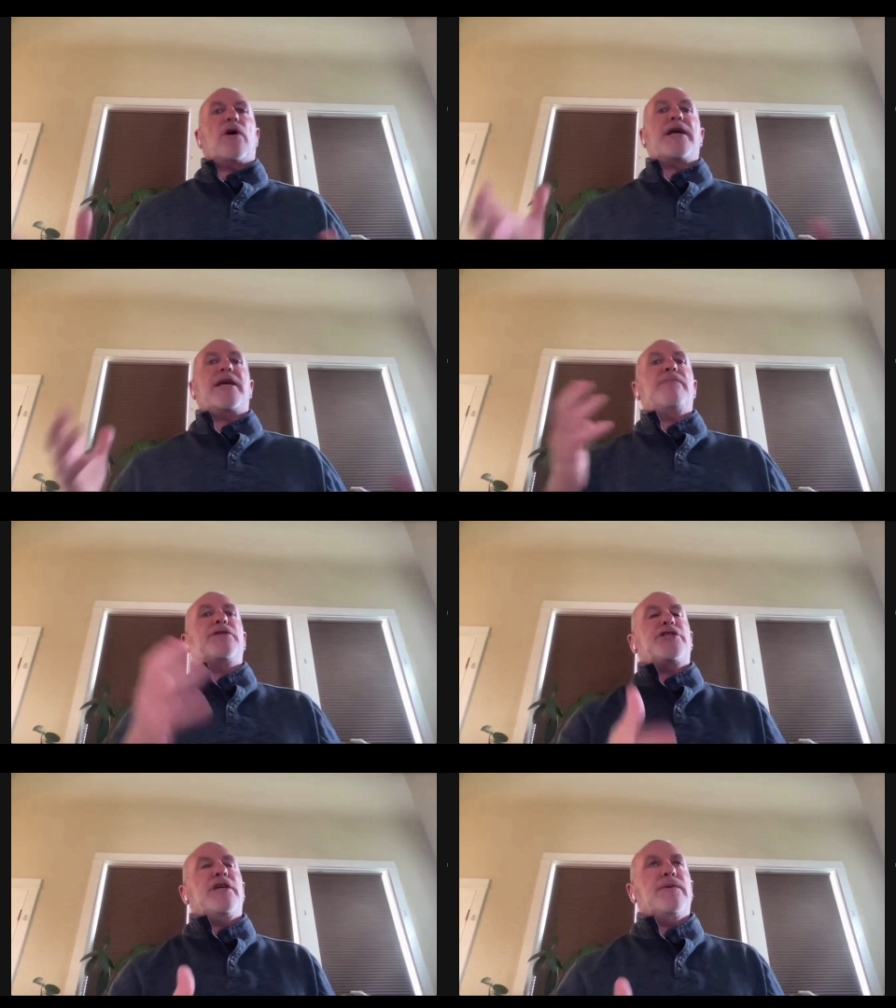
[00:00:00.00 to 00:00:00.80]
So I came
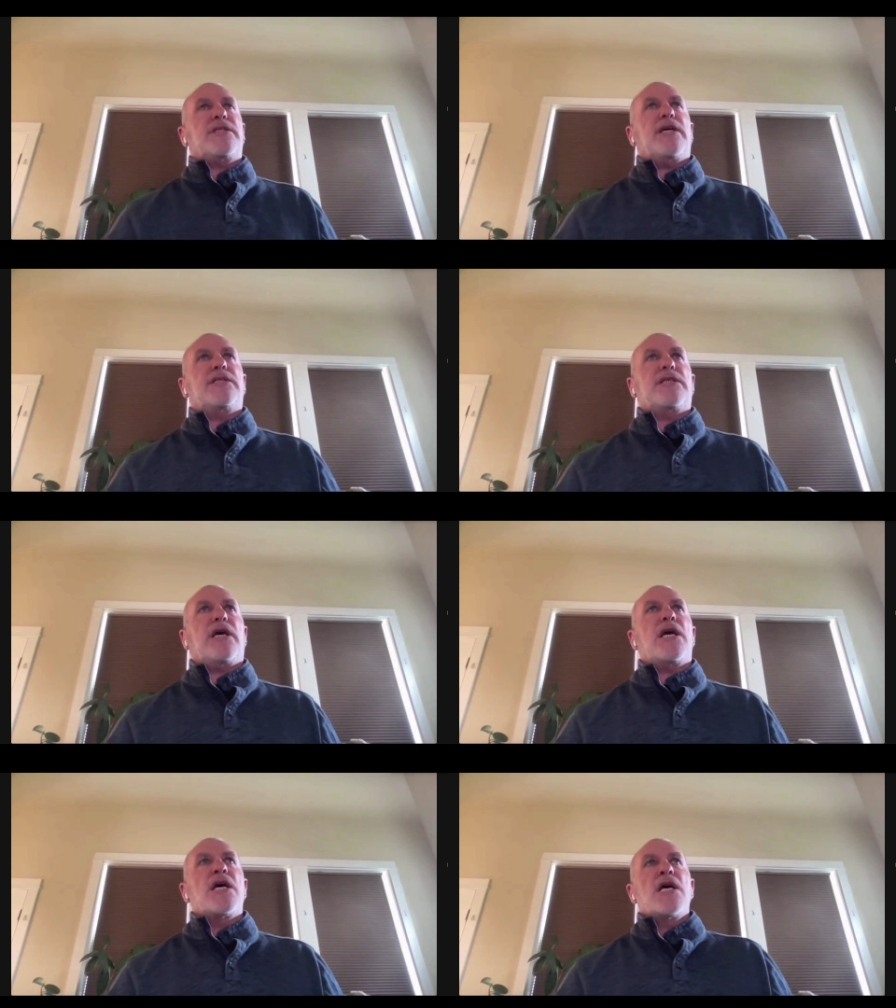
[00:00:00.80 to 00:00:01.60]
to Chiba
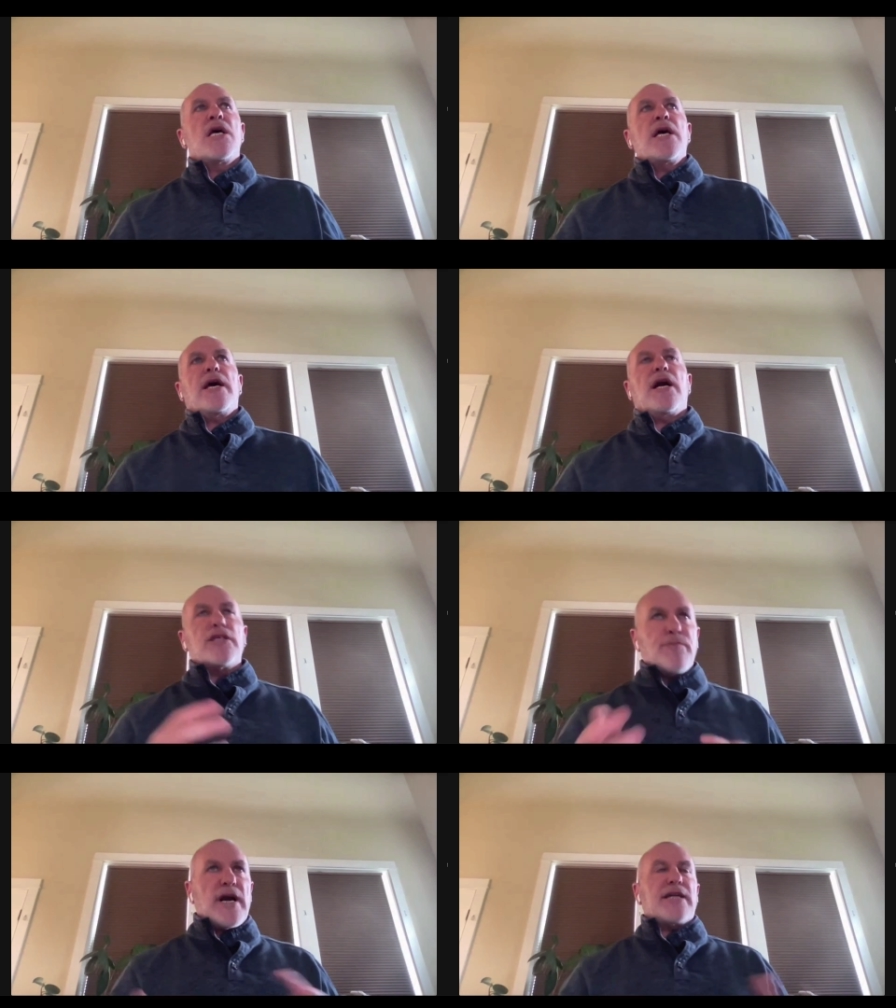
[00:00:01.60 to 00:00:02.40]
Sensei, and I
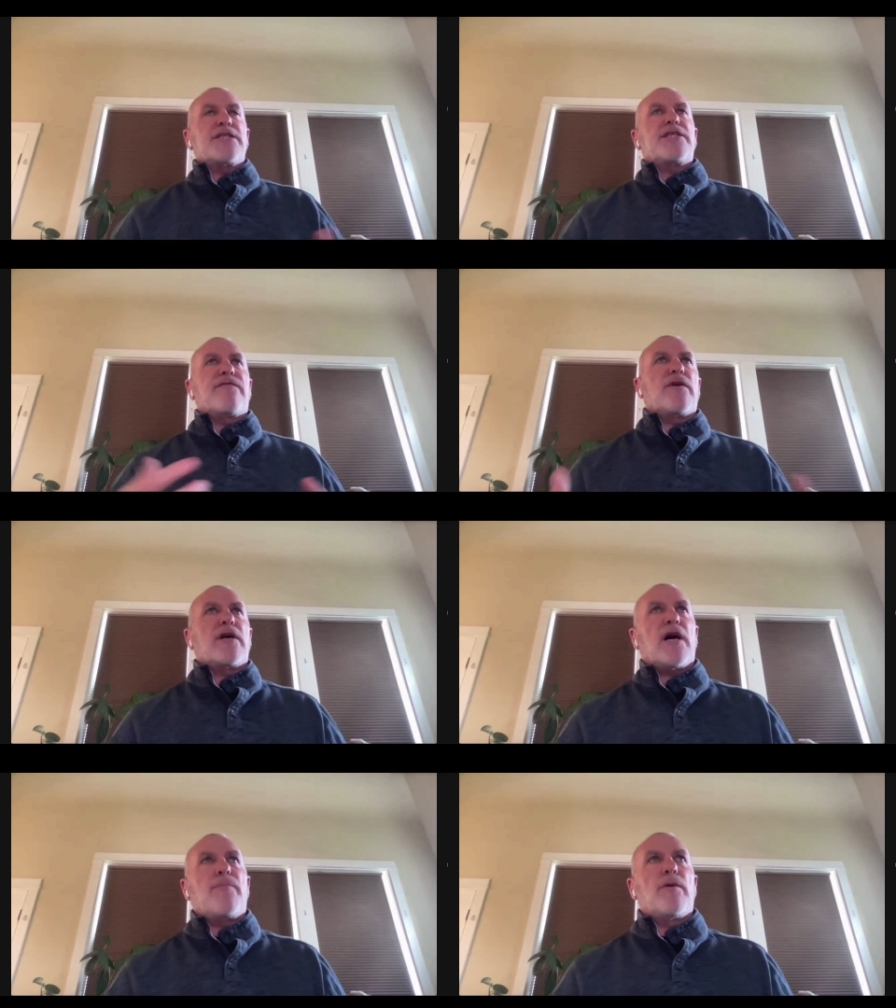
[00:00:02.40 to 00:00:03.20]
was practicing for
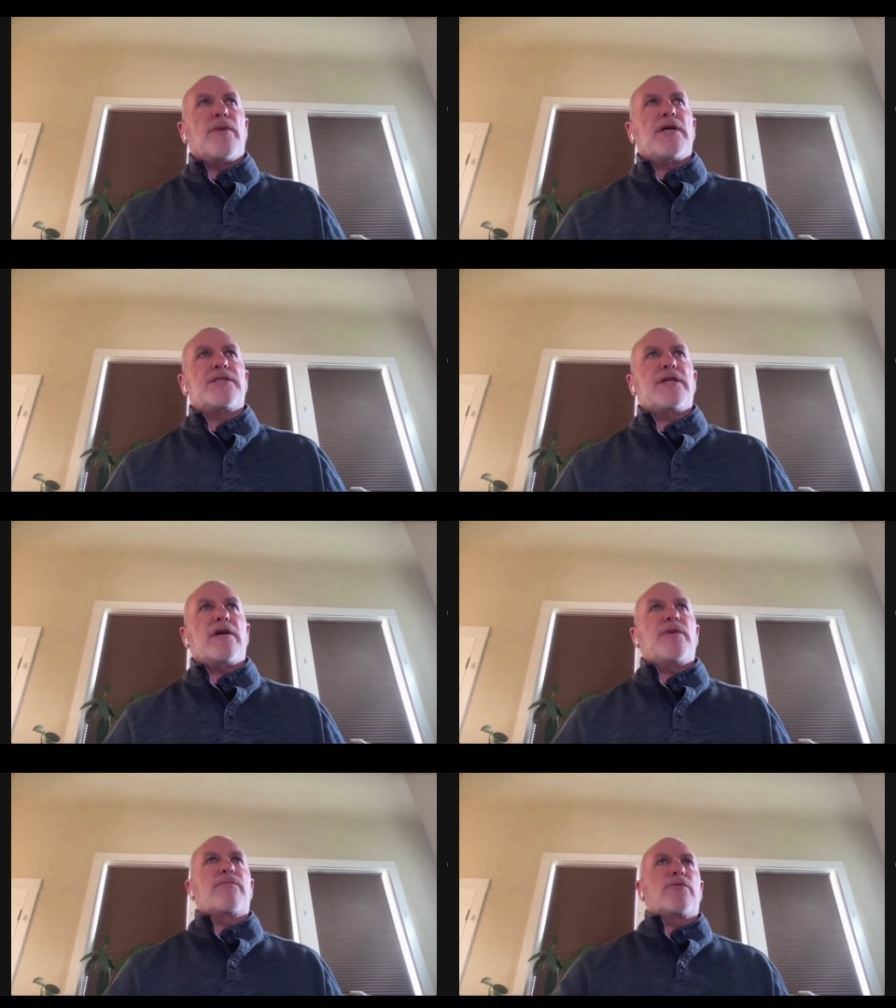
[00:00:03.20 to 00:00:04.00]
a couple of months, and
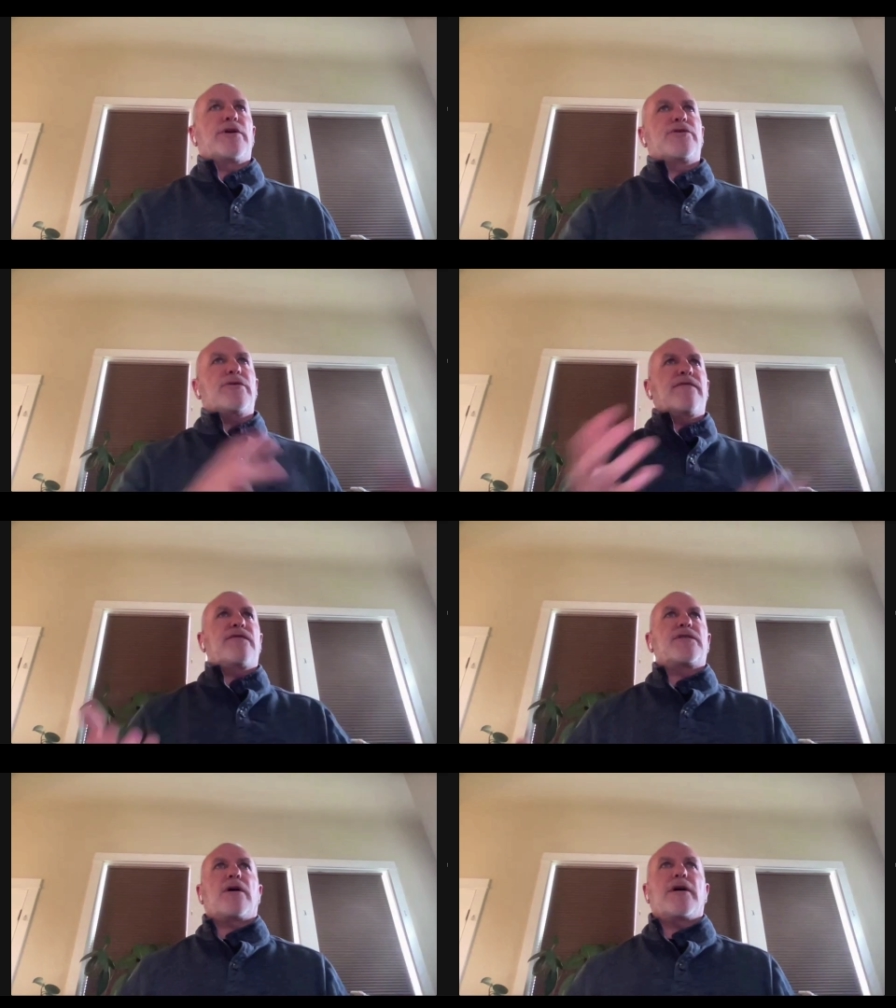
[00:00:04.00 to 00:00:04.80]
I remember we were doing
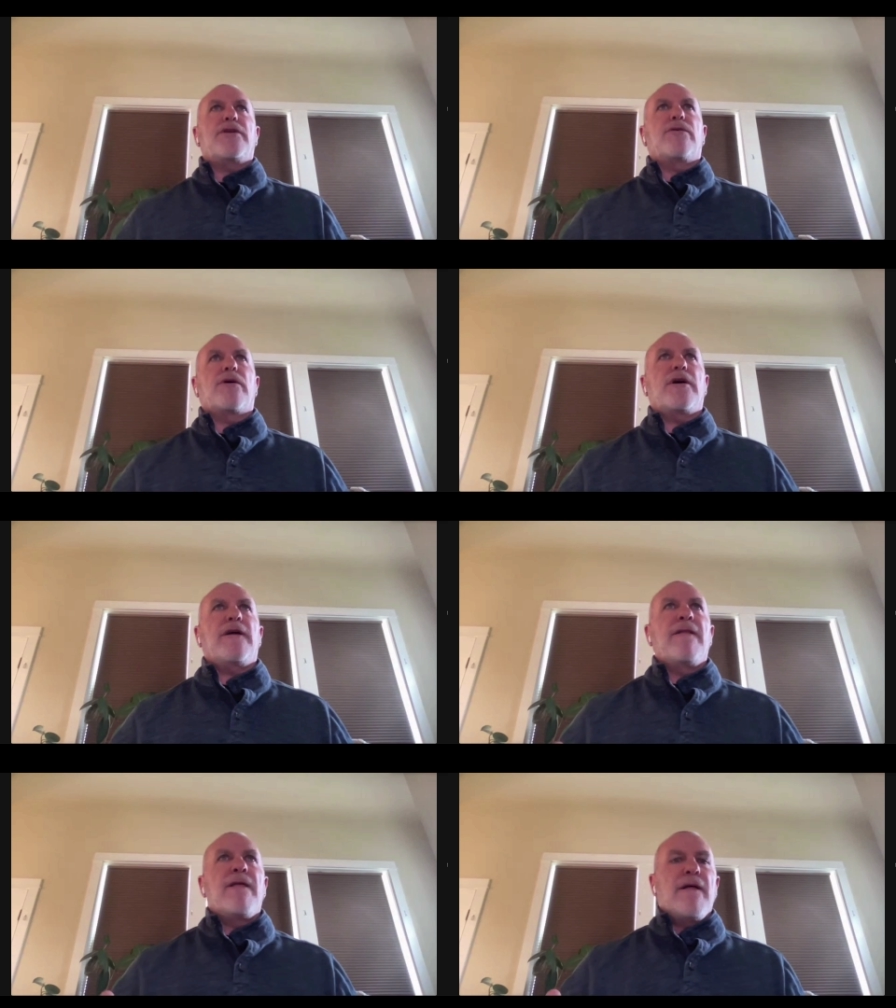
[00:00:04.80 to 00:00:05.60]
Futari Dori,